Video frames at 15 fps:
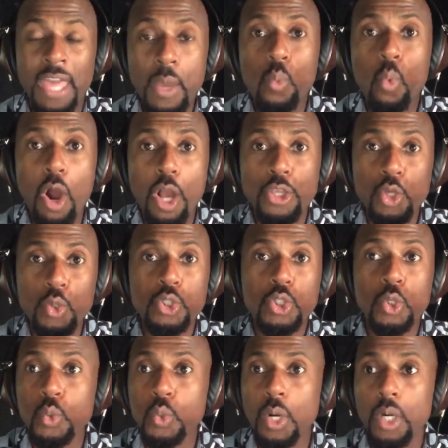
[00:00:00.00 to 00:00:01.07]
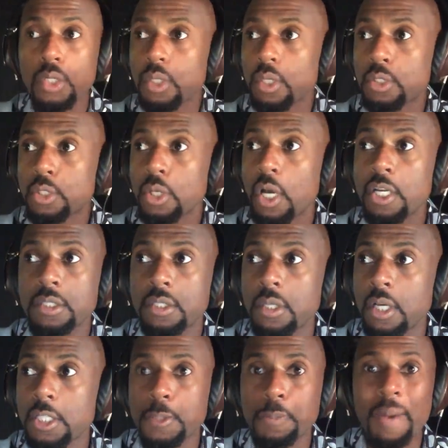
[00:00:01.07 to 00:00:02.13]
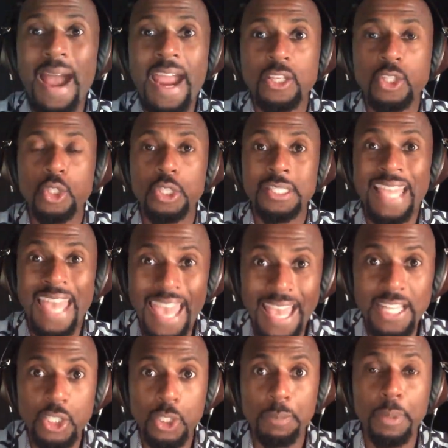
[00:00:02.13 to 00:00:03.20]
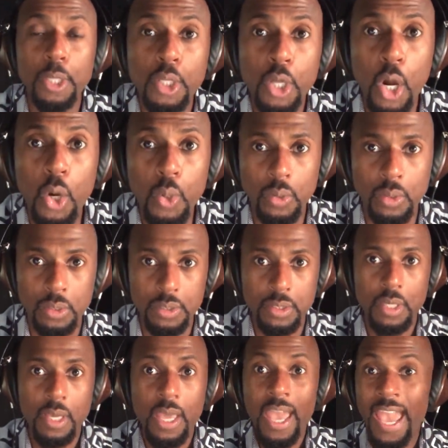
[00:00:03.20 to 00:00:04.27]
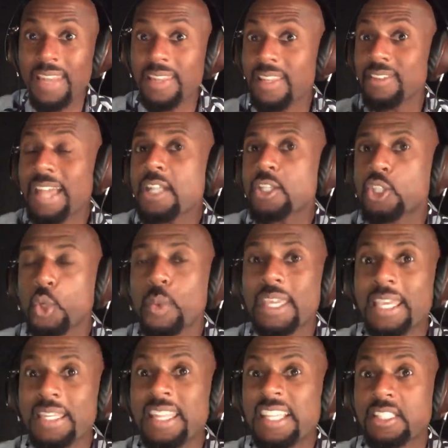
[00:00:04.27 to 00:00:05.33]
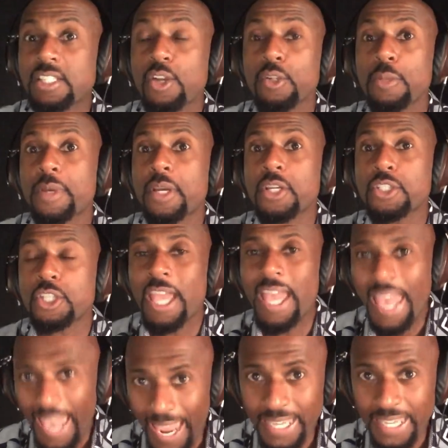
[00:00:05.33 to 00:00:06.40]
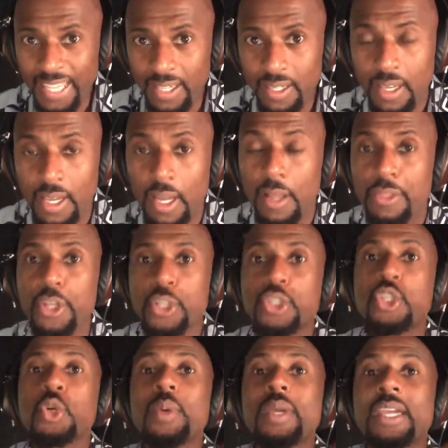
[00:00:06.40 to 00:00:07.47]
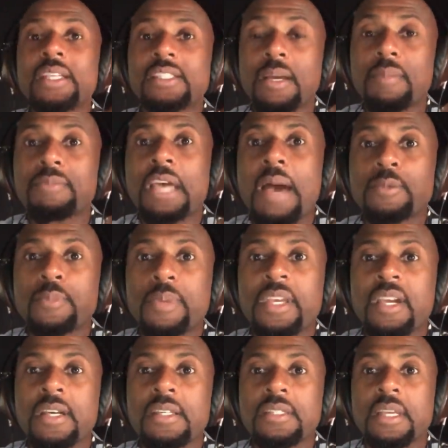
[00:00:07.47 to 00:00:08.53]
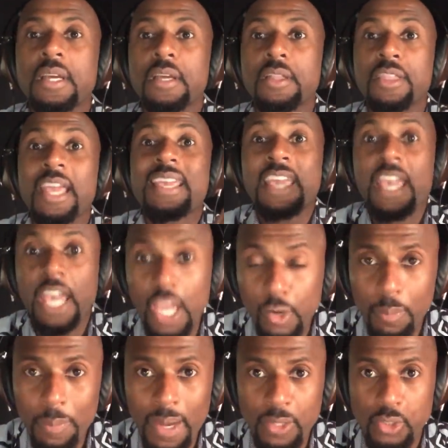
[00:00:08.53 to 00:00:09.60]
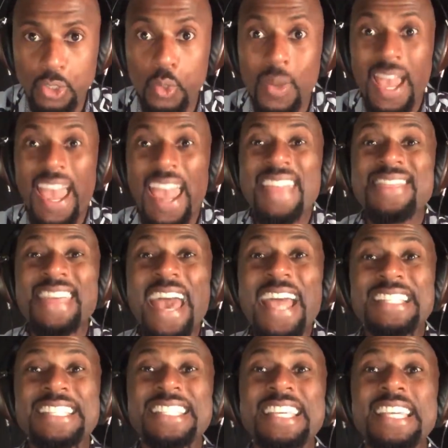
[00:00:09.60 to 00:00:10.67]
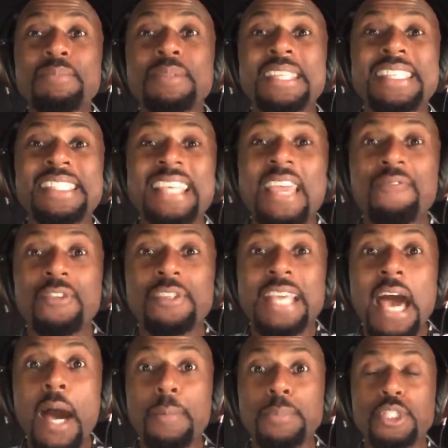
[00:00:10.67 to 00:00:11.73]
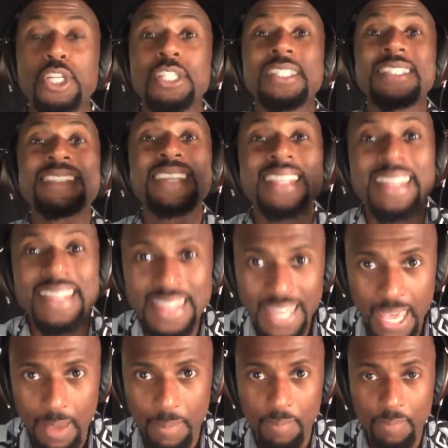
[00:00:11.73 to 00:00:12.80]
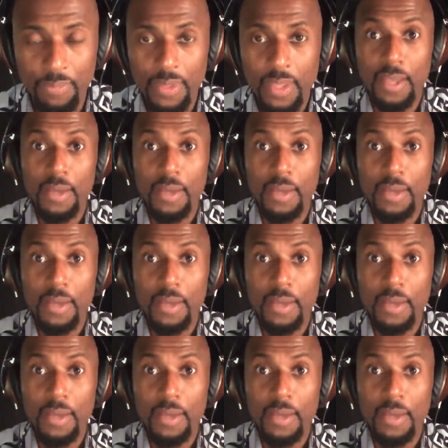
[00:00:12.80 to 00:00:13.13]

they want you to to, uh, to aspire to tangible goals. And they're not doing it necessarily because they're hating, they're doing it sometimes because they care about you, and that seems the safest option to them.